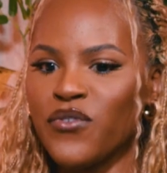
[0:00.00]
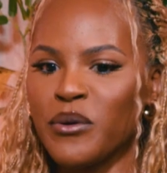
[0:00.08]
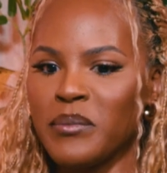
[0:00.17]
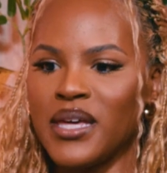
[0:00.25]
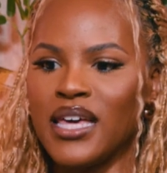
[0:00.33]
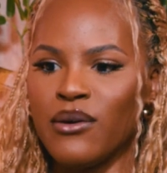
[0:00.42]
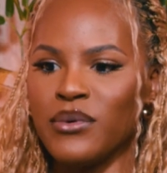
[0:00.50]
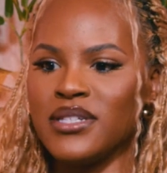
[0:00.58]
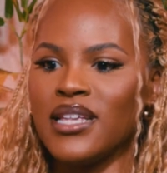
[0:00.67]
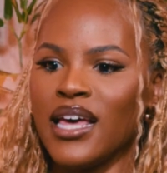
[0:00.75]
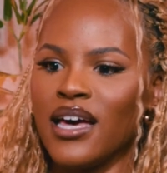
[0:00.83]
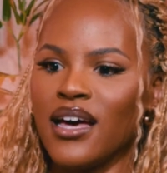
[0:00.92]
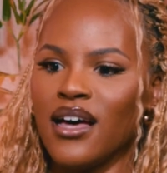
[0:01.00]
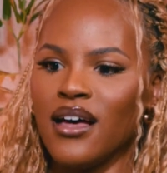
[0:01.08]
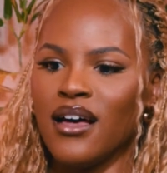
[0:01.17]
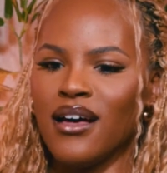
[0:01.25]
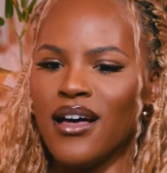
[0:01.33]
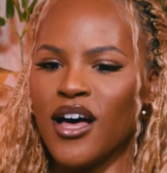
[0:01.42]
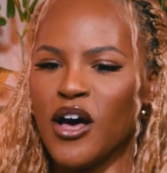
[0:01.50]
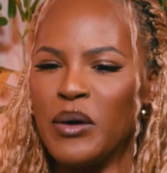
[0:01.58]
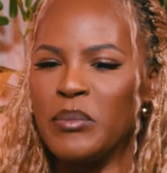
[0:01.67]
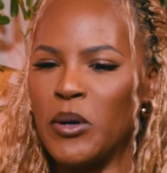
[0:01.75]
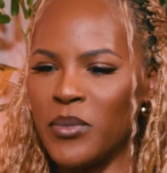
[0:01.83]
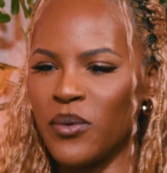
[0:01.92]
for me, it was like a
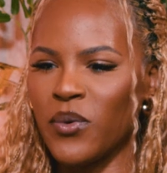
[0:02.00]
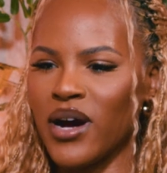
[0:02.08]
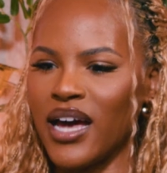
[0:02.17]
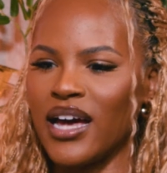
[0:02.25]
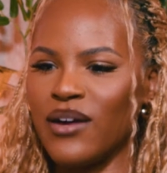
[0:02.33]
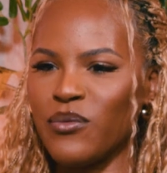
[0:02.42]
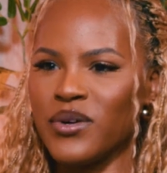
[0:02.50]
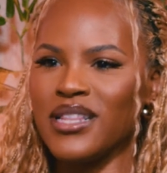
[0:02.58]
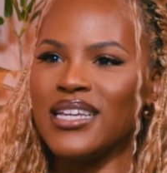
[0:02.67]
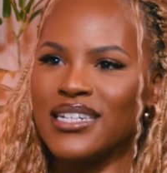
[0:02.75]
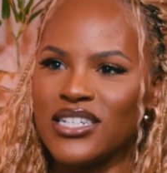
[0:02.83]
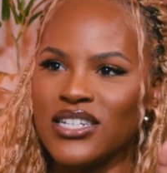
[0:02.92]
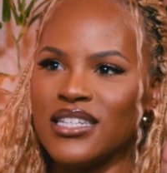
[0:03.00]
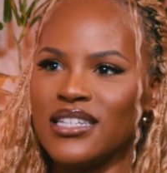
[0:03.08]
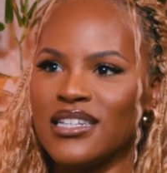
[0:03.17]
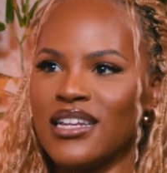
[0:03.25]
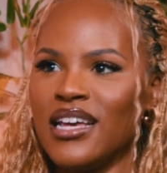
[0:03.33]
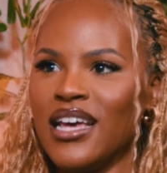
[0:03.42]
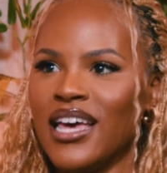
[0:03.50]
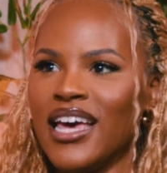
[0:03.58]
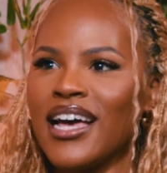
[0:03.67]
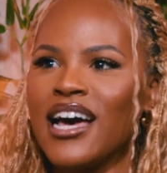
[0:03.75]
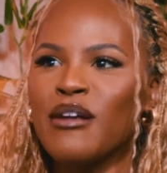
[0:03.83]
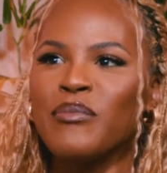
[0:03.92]
moment where I really it
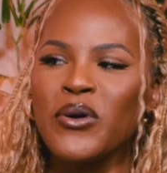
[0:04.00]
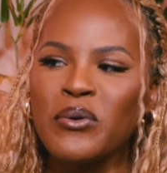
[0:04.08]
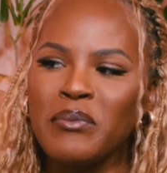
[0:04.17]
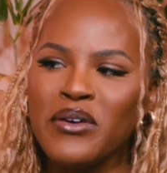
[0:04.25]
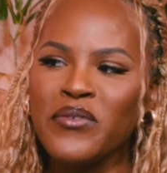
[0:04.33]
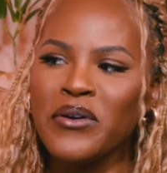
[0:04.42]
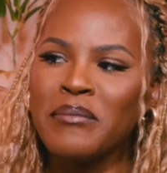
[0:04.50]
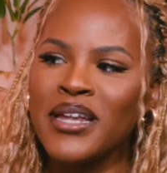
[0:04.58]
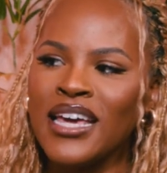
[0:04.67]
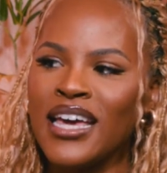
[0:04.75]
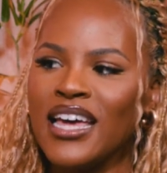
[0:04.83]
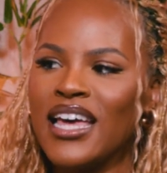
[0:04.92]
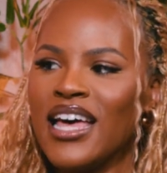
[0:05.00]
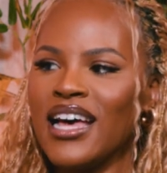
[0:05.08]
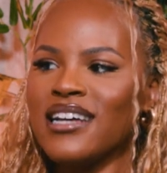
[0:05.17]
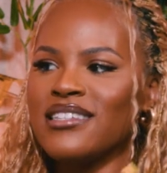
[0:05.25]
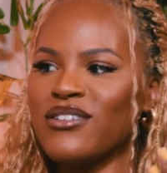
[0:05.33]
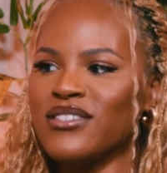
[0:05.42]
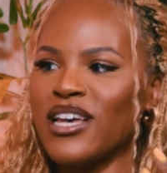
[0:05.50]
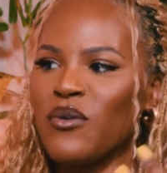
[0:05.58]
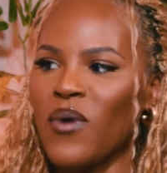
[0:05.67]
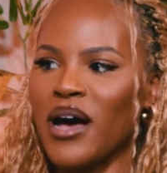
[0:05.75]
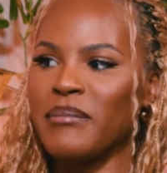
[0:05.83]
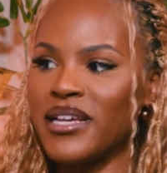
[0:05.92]
kind of broke me for a minute because I was like,
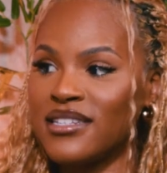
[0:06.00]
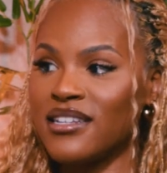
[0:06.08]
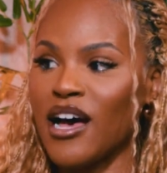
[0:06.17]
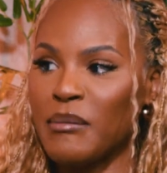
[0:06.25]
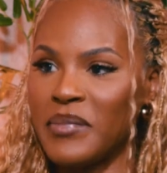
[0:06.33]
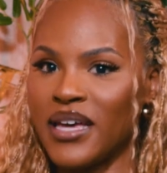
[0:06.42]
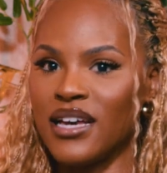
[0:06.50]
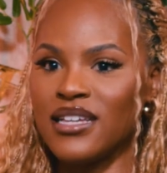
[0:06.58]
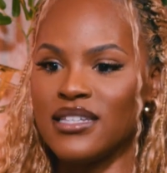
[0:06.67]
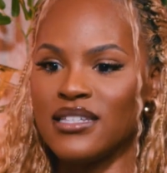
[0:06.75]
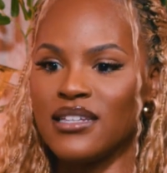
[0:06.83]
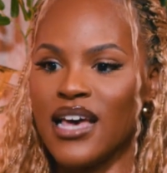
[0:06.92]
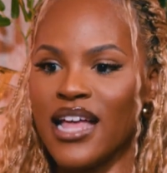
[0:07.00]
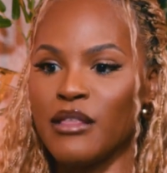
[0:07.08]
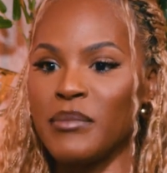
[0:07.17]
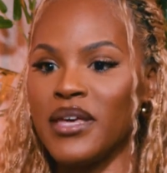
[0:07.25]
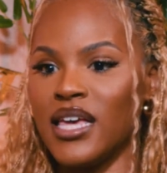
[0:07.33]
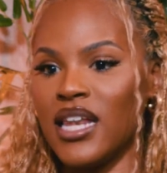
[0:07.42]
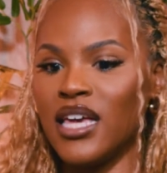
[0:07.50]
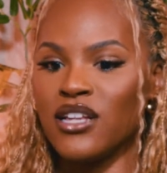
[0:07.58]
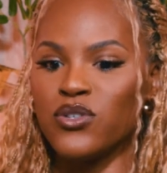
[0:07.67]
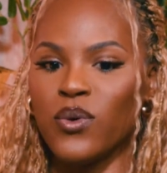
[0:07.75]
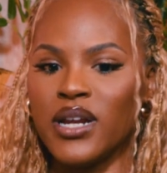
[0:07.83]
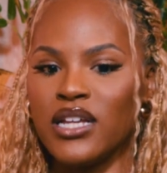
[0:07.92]
why am I stopping? Because at the beginning of
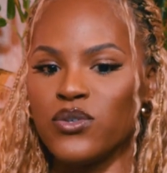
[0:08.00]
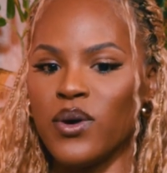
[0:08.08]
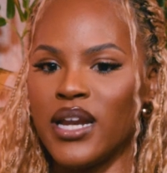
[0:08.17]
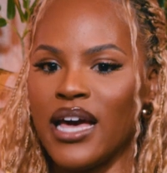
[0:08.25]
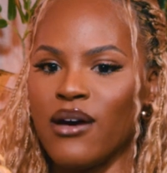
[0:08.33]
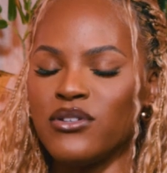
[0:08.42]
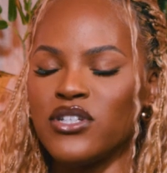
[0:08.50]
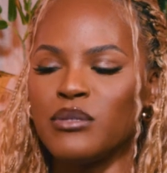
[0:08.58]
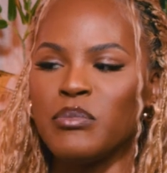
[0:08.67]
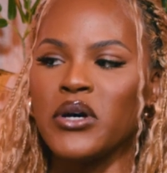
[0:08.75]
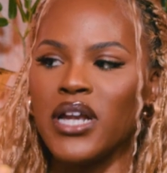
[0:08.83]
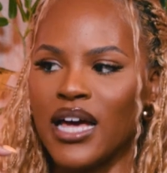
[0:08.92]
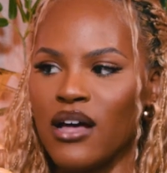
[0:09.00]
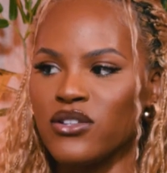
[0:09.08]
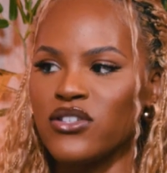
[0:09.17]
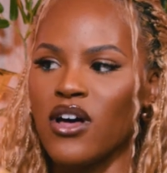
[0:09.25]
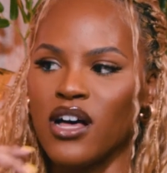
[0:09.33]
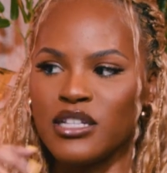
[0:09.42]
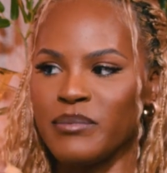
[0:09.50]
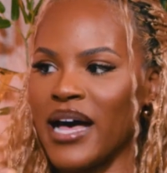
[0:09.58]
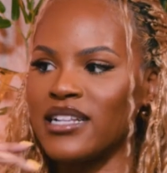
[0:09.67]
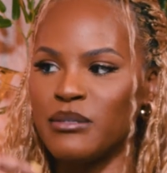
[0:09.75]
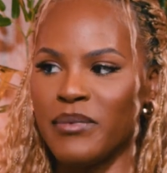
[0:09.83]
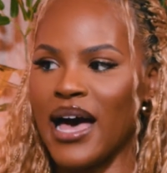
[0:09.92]
2020, I was just putting out songs
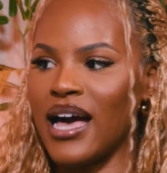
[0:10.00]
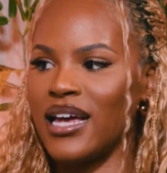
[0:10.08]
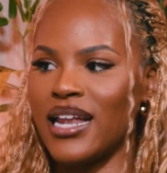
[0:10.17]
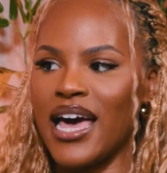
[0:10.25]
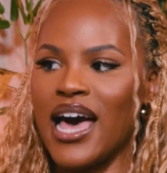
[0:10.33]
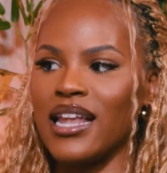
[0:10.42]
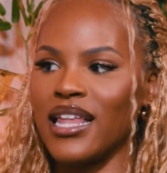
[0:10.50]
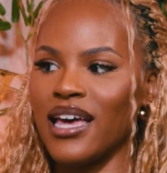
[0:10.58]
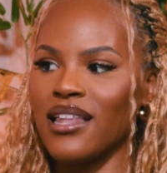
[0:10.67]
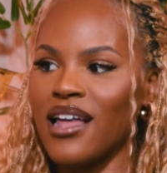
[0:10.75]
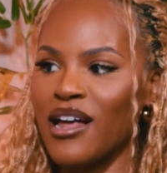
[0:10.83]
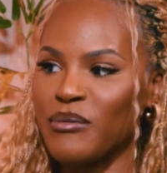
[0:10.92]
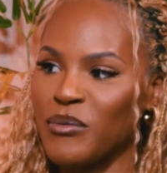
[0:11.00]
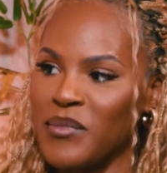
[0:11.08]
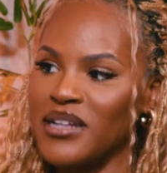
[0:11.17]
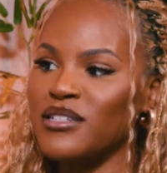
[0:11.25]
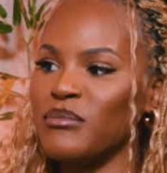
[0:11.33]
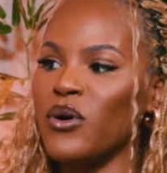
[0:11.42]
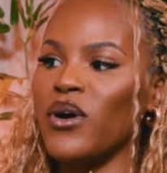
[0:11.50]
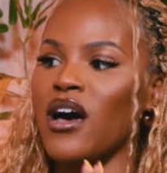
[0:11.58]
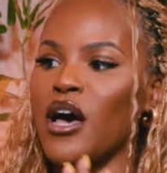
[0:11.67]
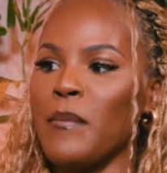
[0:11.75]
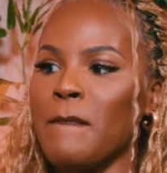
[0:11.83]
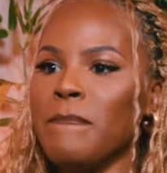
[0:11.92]
back to back and I had like a lot of momentum going
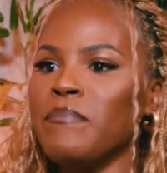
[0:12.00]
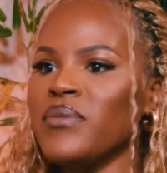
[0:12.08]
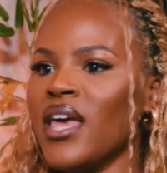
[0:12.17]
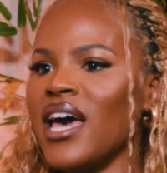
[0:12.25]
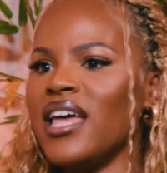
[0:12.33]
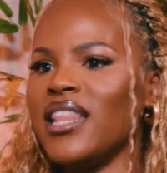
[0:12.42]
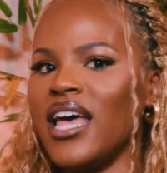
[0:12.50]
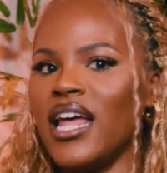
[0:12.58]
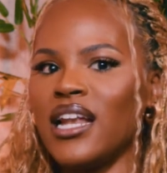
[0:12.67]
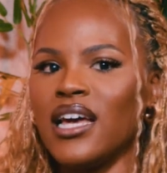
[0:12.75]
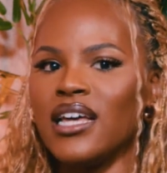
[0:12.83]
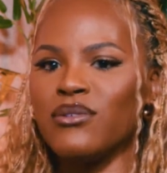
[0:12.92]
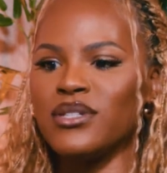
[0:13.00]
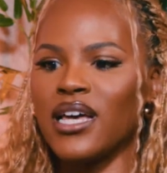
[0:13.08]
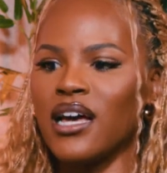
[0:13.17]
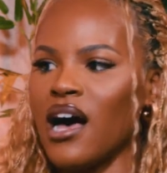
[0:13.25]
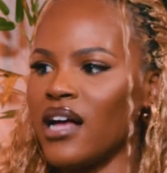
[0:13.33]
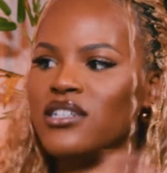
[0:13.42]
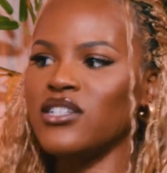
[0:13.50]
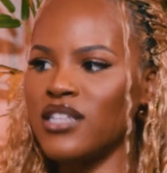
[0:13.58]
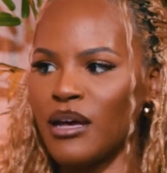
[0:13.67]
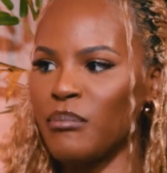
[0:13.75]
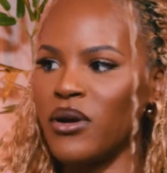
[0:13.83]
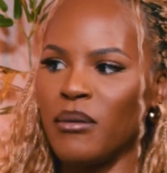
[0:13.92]
on. And then it was like God just
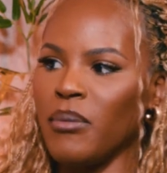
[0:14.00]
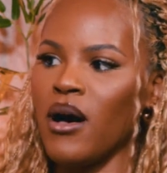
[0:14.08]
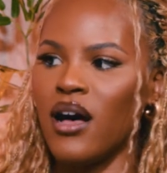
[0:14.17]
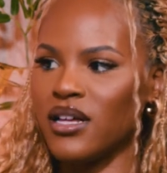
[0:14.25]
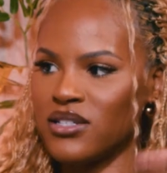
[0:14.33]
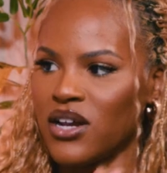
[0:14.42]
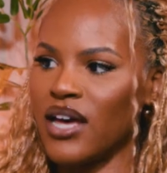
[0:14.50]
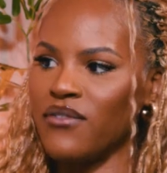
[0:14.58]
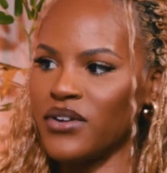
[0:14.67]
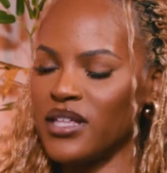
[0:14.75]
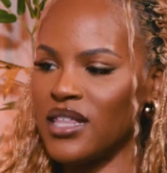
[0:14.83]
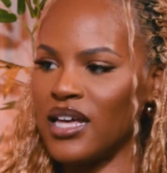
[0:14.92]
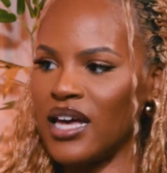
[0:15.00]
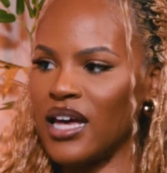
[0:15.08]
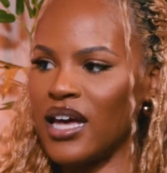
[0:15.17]
like put a pause on everything.